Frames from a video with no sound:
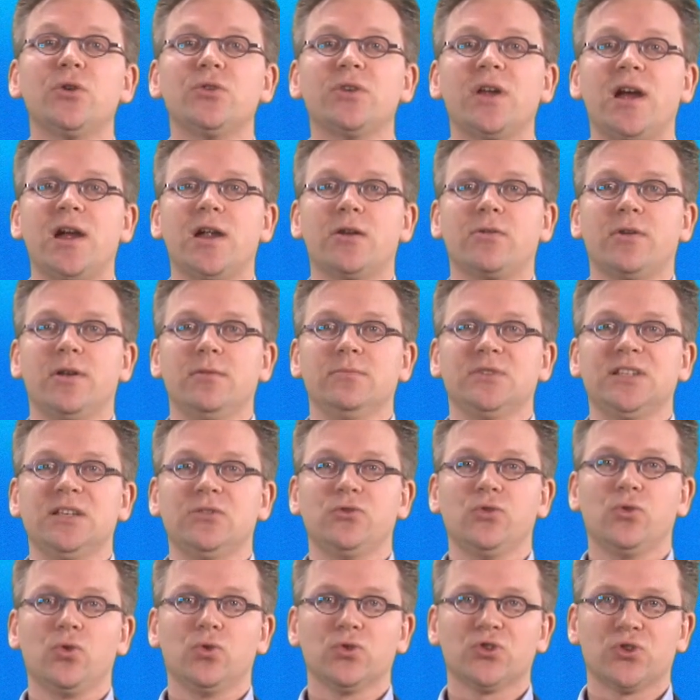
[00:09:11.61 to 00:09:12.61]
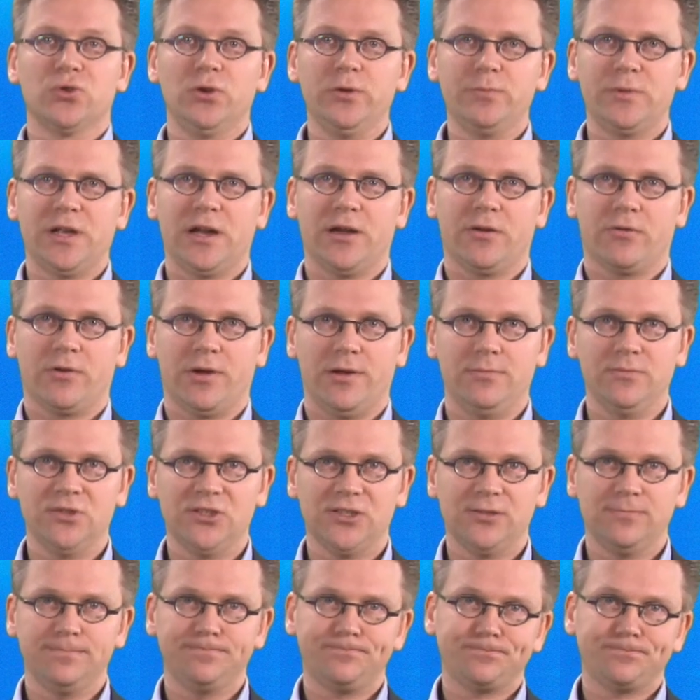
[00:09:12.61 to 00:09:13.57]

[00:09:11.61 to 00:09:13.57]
diagrams into causal loop diagrams,